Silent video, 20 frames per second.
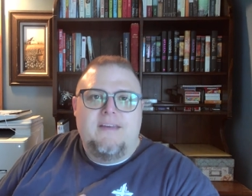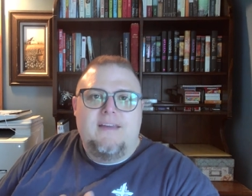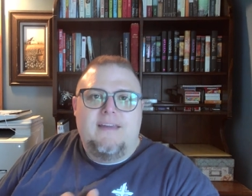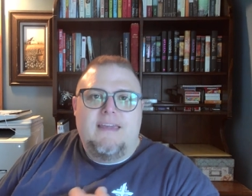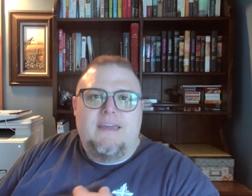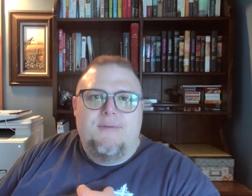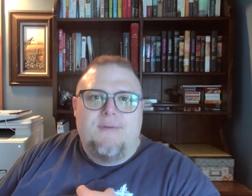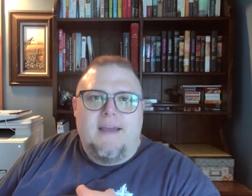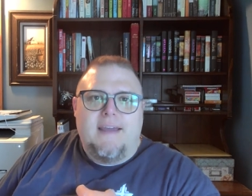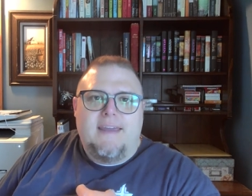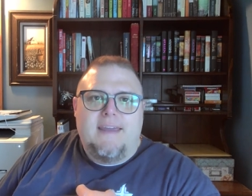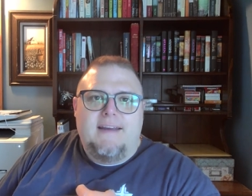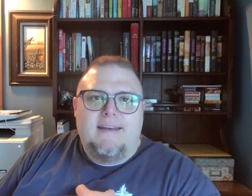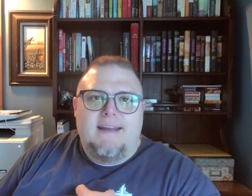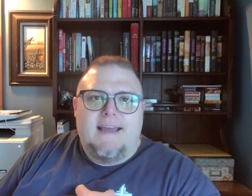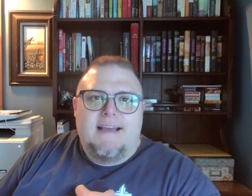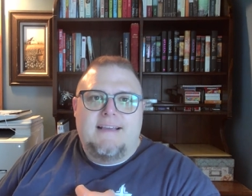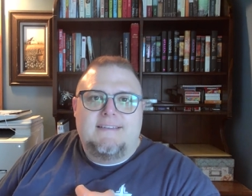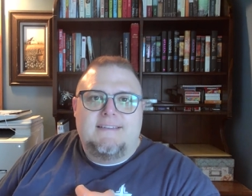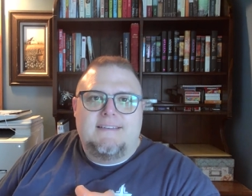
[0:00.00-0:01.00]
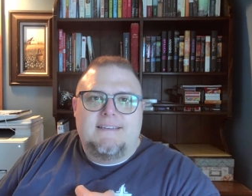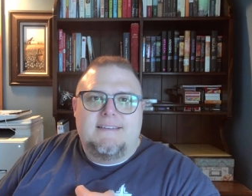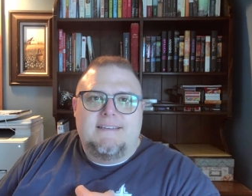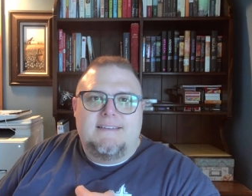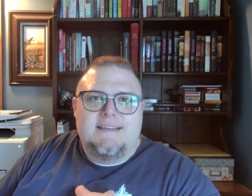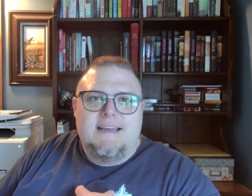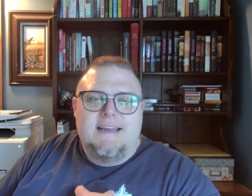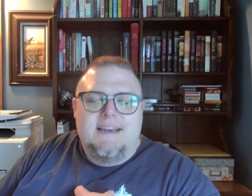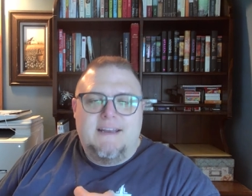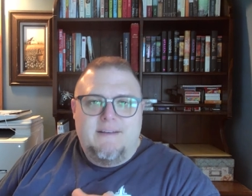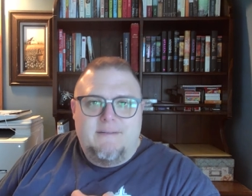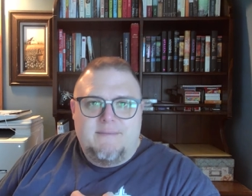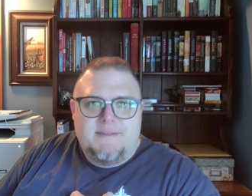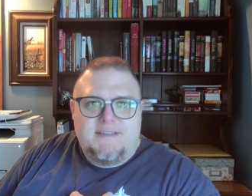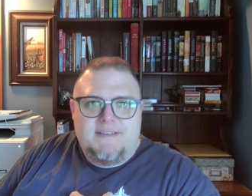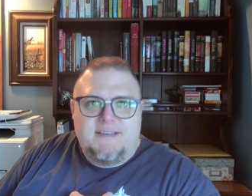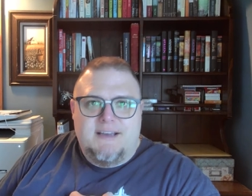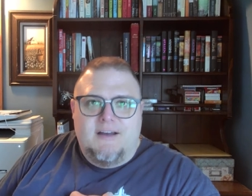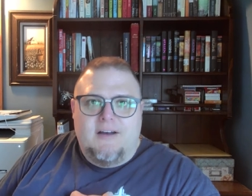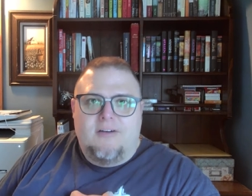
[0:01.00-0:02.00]
he recognizes in
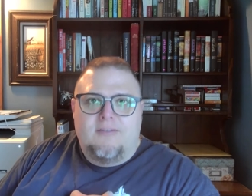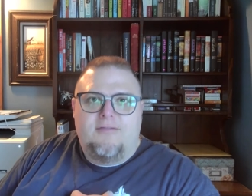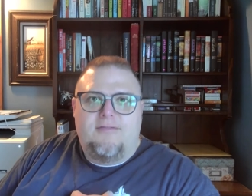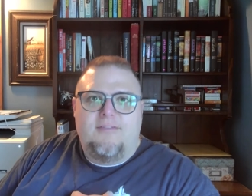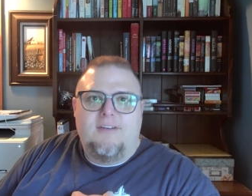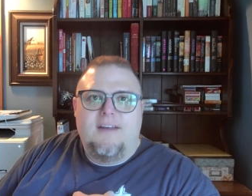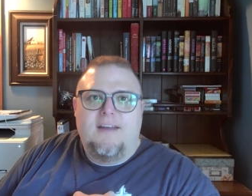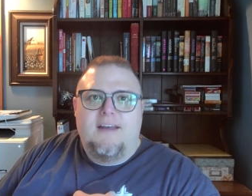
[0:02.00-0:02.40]
himself